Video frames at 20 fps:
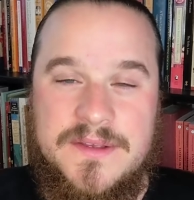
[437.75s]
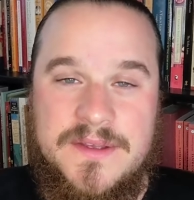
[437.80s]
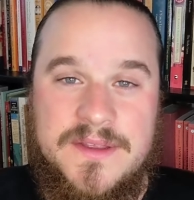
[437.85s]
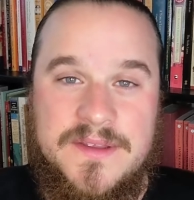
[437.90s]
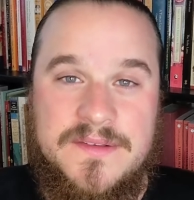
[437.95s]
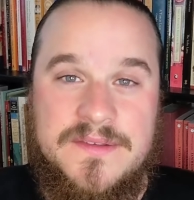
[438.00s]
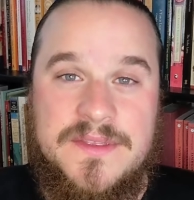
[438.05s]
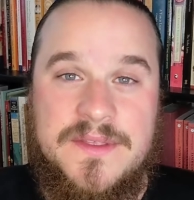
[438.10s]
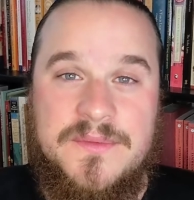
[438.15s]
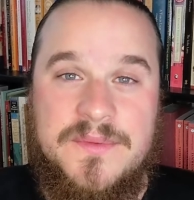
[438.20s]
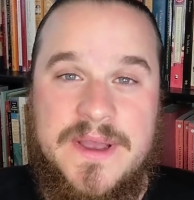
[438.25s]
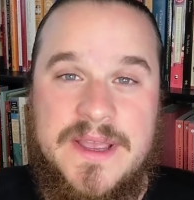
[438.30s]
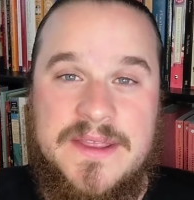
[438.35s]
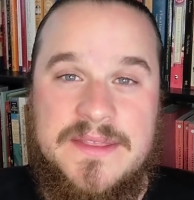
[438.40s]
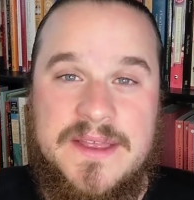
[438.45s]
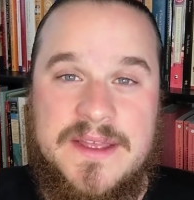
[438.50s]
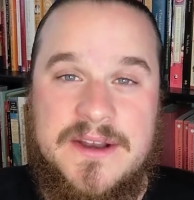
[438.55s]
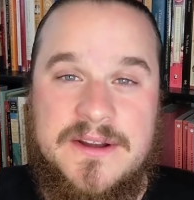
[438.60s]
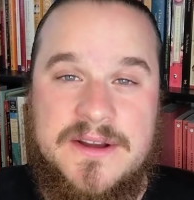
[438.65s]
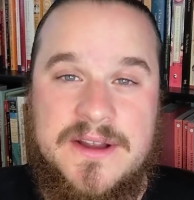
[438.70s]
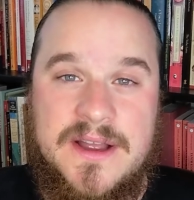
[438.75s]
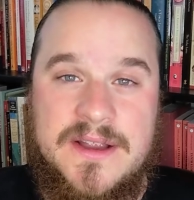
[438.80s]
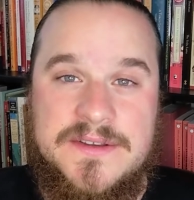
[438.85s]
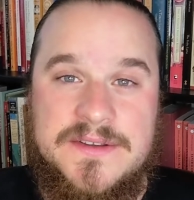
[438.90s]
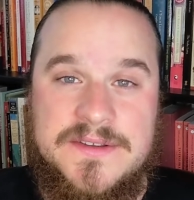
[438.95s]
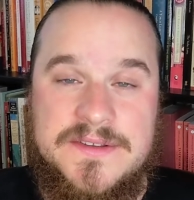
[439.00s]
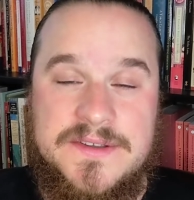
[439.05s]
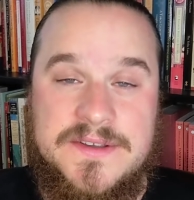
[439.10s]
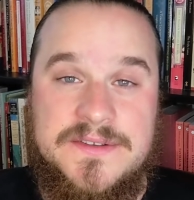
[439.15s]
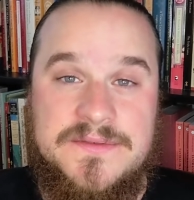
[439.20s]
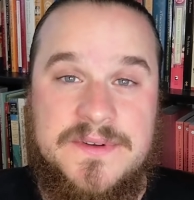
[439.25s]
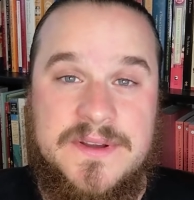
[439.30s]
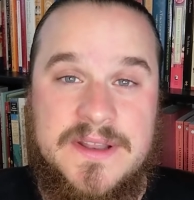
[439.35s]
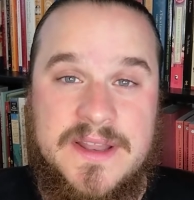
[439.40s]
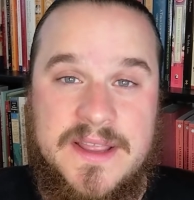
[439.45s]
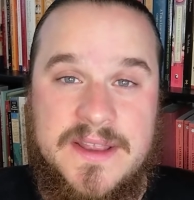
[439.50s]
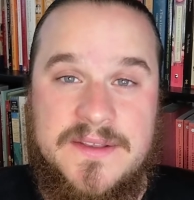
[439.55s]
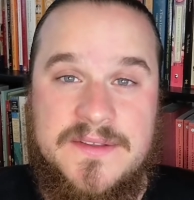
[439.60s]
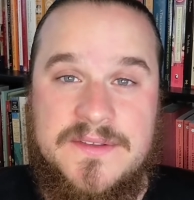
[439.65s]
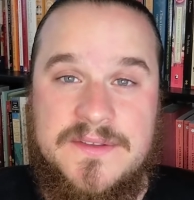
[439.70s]
is the way that our consciousness
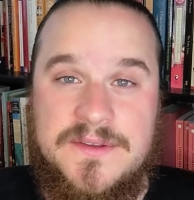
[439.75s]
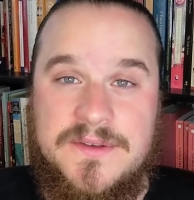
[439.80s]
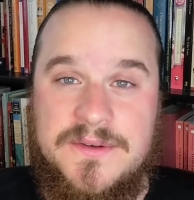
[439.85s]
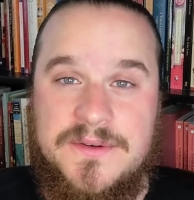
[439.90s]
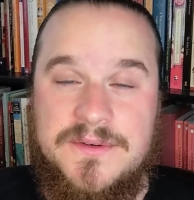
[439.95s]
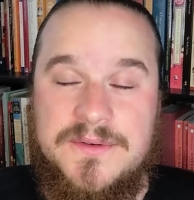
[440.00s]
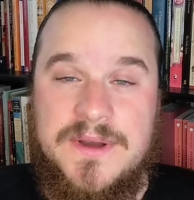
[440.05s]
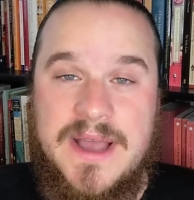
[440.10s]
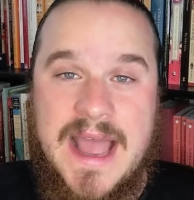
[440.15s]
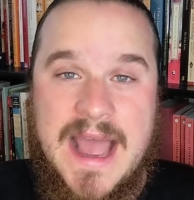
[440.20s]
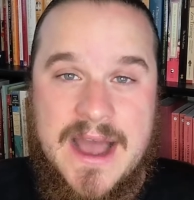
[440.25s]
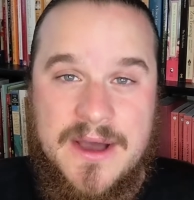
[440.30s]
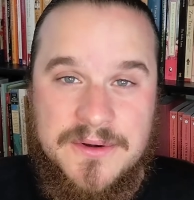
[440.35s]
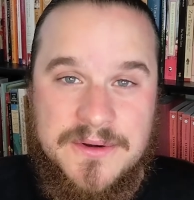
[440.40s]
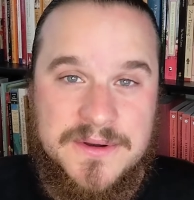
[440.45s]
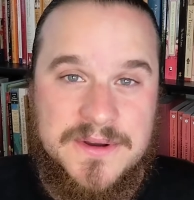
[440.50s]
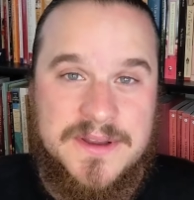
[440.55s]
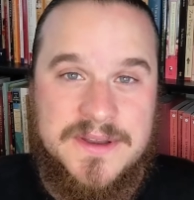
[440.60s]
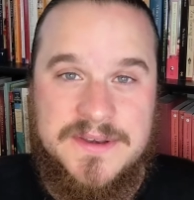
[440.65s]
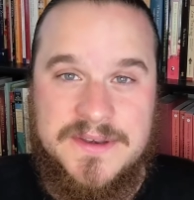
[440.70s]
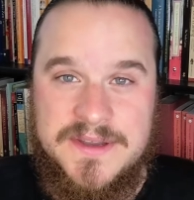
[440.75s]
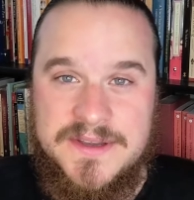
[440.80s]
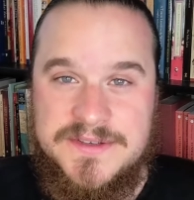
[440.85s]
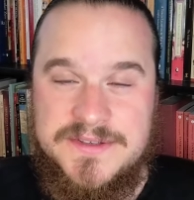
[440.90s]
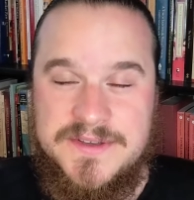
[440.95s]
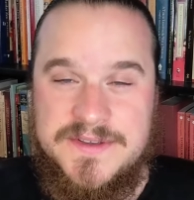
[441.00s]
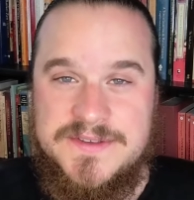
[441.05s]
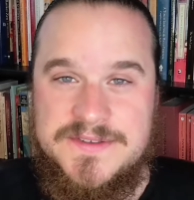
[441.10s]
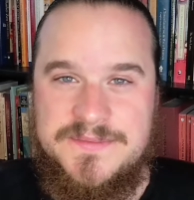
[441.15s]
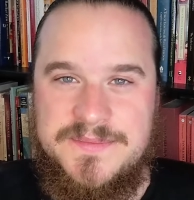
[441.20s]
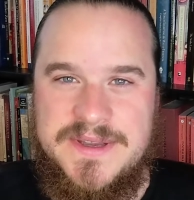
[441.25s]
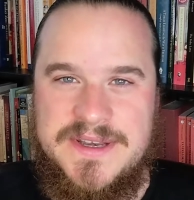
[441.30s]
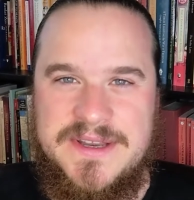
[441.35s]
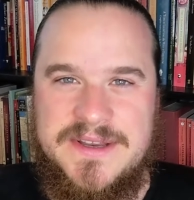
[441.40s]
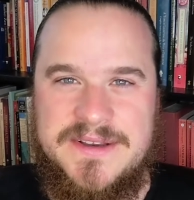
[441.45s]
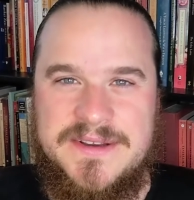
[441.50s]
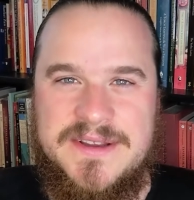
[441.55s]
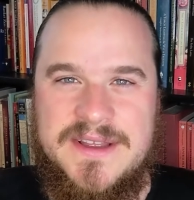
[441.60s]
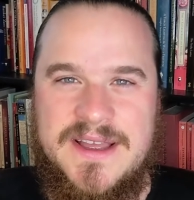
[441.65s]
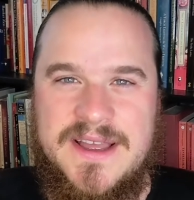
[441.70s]
relates to outer conditions,
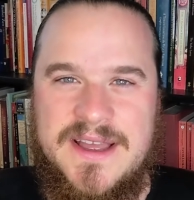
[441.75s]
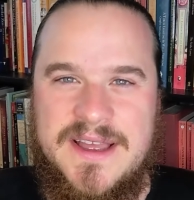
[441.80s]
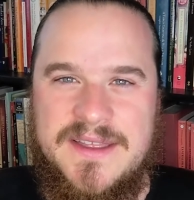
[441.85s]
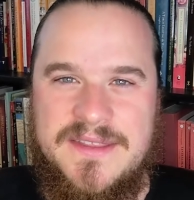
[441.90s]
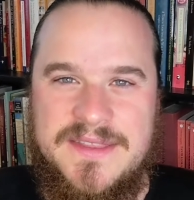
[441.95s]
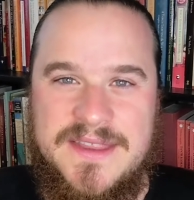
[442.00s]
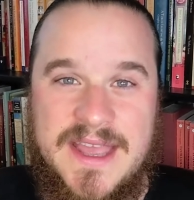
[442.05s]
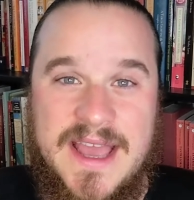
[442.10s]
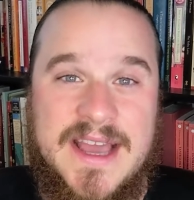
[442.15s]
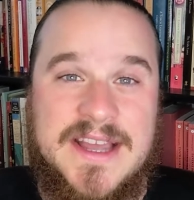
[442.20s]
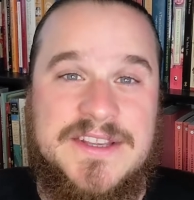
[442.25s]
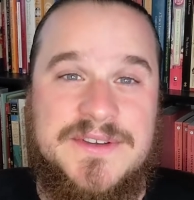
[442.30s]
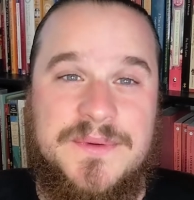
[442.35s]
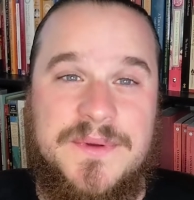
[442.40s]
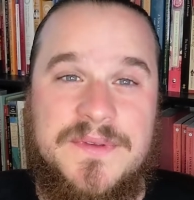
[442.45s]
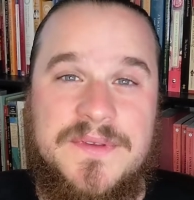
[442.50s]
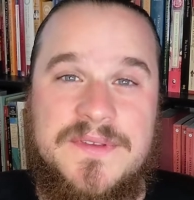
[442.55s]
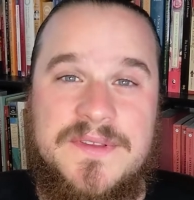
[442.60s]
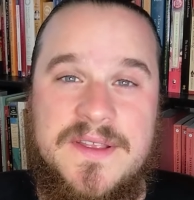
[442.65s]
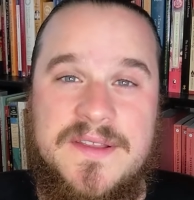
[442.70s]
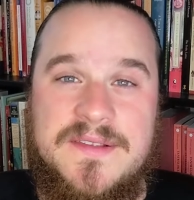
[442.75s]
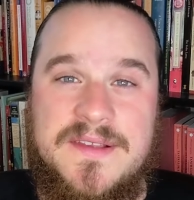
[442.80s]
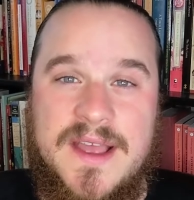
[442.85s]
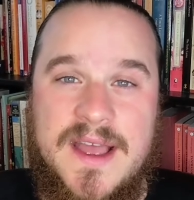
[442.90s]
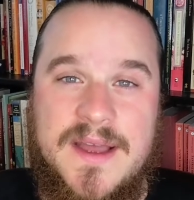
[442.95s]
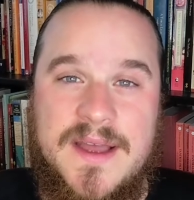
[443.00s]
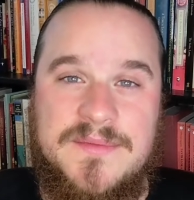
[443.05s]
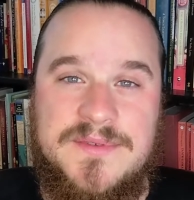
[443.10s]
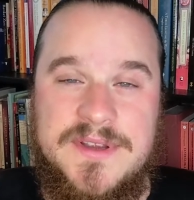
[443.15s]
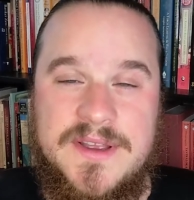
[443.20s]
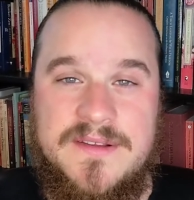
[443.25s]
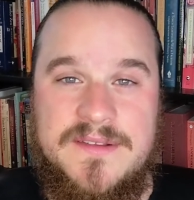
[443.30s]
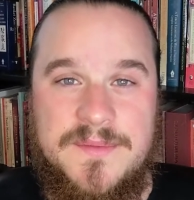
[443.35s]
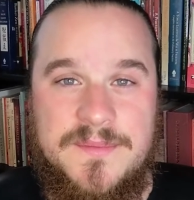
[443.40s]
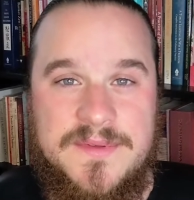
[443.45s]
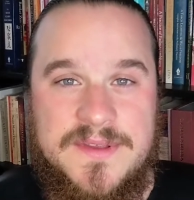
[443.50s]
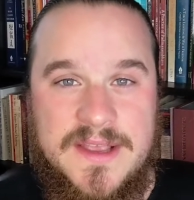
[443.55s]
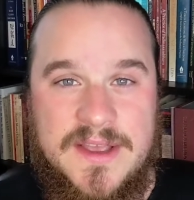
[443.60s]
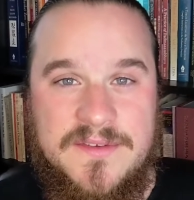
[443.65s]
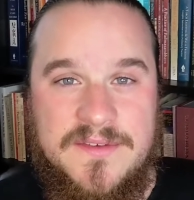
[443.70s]
meaning the actual sense objects
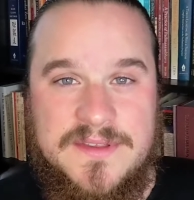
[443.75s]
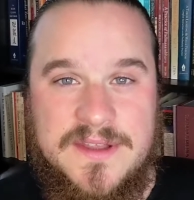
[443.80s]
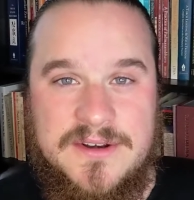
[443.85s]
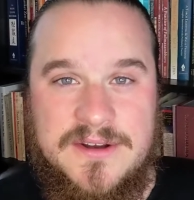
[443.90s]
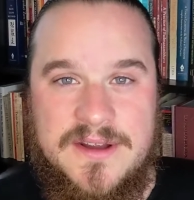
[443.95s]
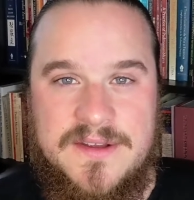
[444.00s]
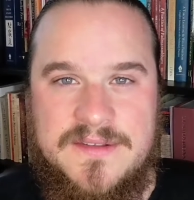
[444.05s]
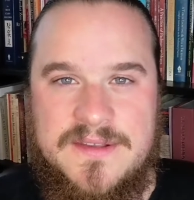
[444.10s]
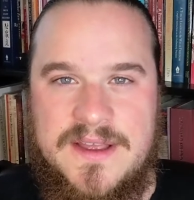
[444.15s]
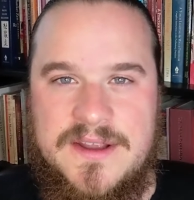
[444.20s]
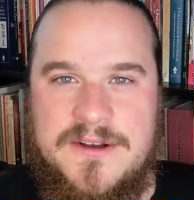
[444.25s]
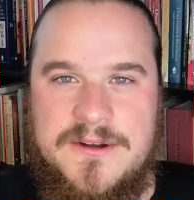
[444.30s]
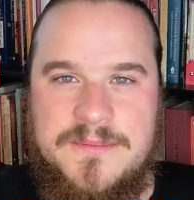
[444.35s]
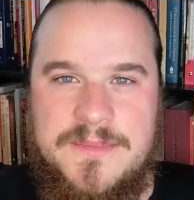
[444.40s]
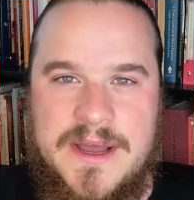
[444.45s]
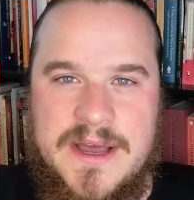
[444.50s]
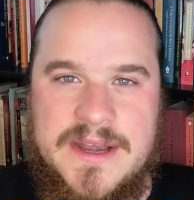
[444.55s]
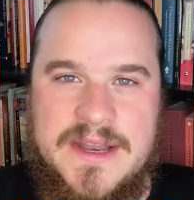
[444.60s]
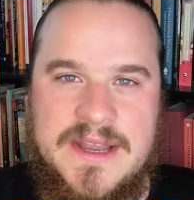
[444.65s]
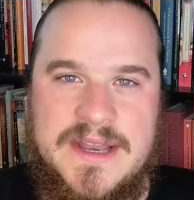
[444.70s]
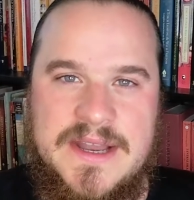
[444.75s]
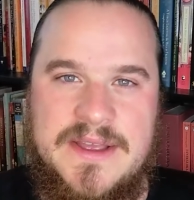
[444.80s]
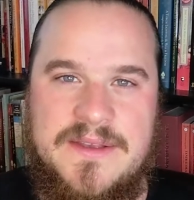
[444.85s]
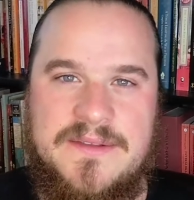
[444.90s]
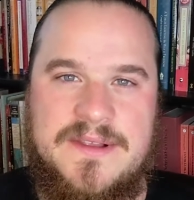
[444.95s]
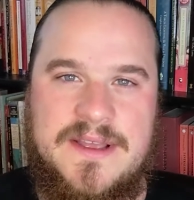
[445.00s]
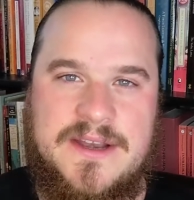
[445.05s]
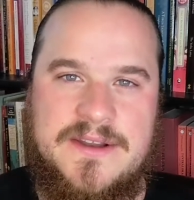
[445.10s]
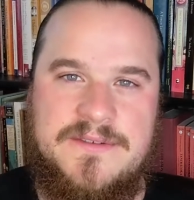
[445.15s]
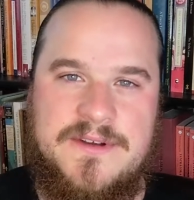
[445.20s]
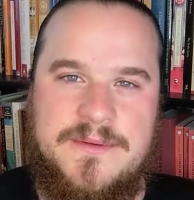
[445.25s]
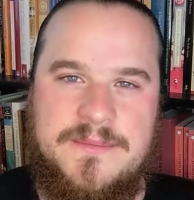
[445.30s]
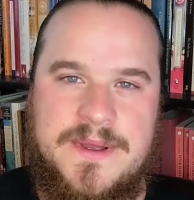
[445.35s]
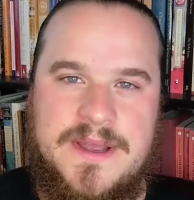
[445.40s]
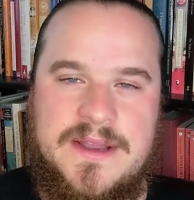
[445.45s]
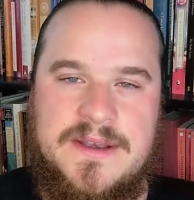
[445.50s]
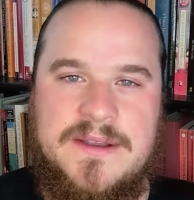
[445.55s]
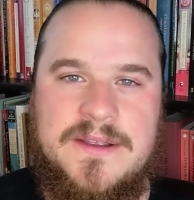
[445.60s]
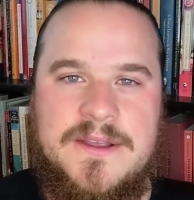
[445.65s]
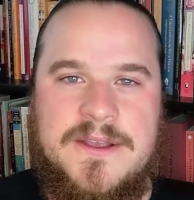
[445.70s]
themselves that are outside our body and outside of our
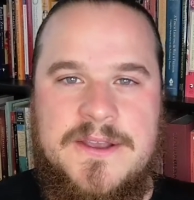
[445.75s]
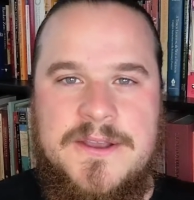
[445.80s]
mind,